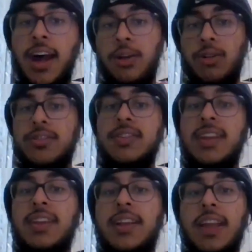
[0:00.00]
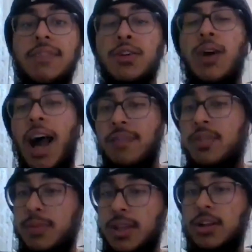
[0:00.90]
I'd also say that if you have
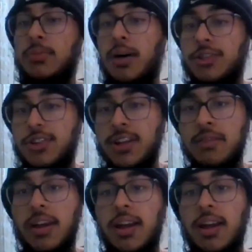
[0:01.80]
a bigger budget,